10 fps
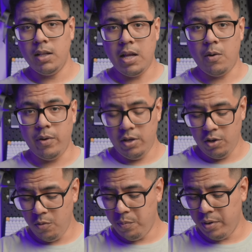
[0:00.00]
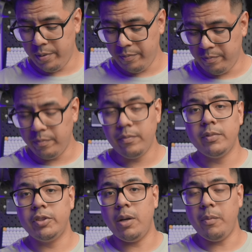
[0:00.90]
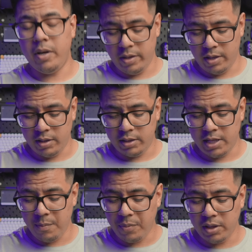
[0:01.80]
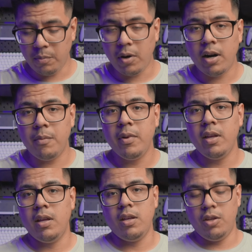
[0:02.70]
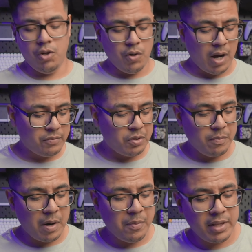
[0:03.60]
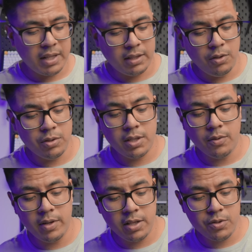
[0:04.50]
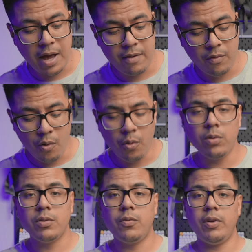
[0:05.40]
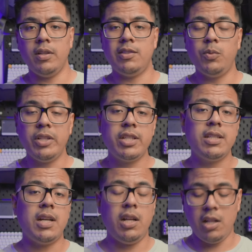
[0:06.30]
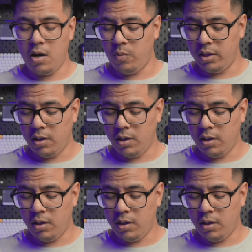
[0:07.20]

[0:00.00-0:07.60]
Now when you do put some of the tape on the bottom, you do have to remember that you still need to have holes for the switches, along with